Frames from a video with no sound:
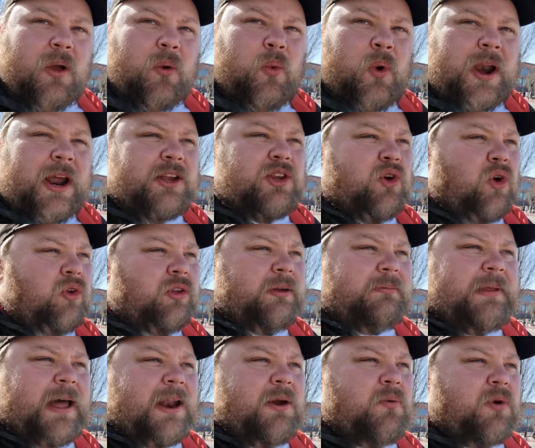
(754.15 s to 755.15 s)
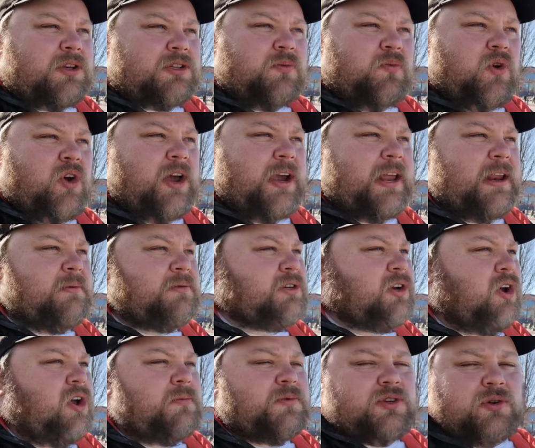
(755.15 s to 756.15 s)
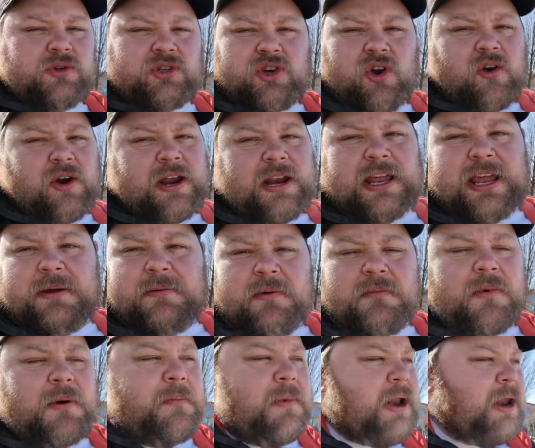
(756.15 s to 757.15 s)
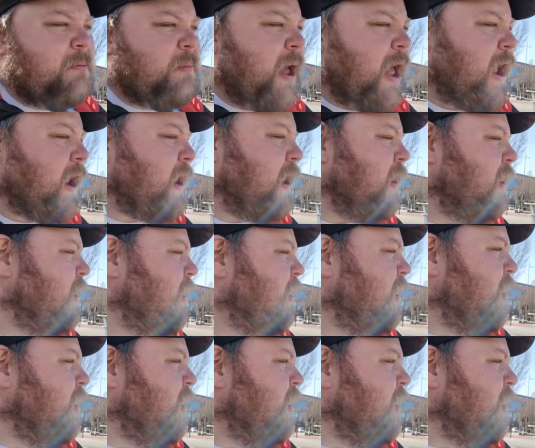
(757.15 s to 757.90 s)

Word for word: When I told him that it wasn't working, he was like, oh, I'm so sorry, and he gave me my money back.